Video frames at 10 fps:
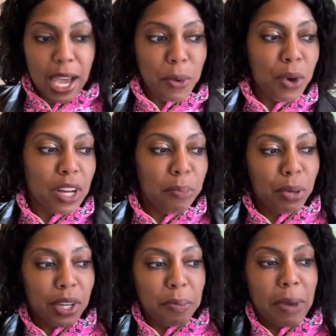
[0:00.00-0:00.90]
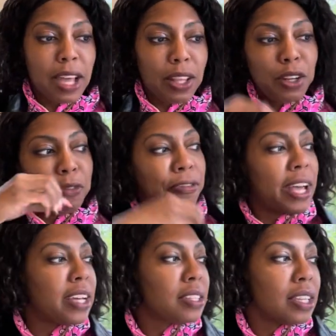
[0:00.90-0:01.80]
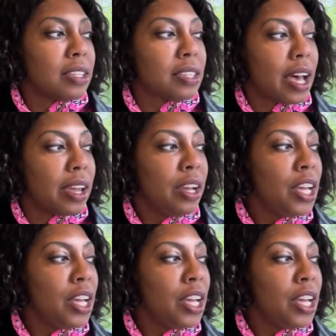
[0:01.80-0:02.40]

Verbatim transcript: I want to put my little flask inside.